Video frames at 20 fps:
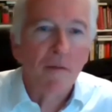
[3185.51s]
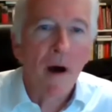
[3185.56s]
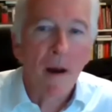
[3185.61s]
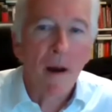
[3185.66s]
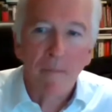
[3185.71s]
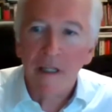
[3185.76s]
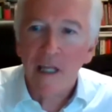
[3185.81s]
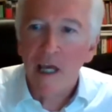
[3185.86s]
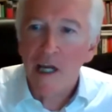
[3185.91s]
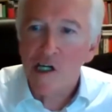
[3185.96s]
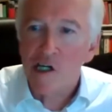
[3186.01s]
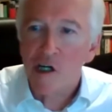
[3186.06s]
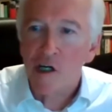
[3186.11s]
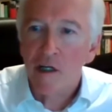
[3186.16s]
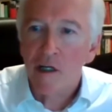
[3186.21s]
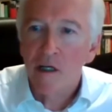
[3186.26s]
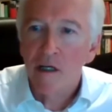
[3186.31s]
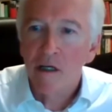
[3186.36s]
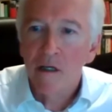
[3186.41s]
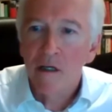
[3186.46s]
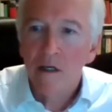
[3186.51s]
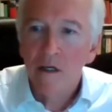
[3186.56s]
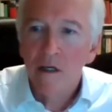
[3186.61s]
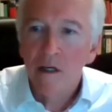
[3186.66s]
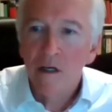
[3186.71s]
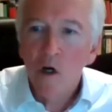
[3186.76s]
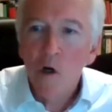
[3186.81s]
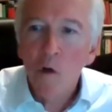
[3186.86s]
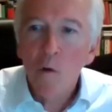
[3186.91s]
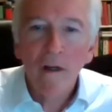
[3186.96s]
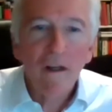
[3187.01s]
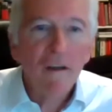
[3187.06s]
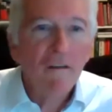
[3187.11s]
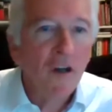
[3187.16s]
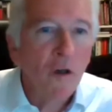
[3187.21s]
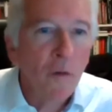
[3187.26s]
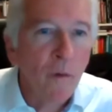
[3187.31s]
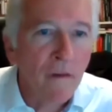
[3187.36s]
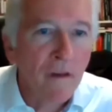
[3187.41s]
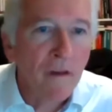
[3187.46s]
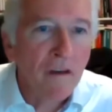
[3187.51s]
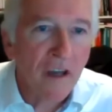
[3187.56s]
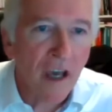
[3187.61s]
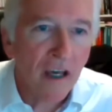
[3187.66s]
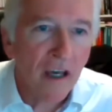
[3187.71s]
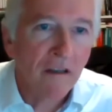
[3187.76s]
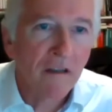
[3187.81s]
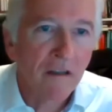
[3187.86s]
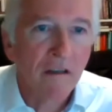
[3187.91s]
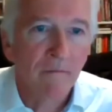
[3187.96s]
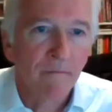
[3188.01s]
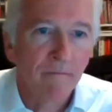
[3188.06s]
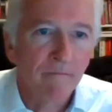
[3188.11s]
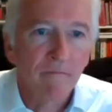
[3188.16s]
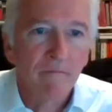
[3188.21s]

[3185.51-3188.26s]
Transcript: population? Who needs who in this case?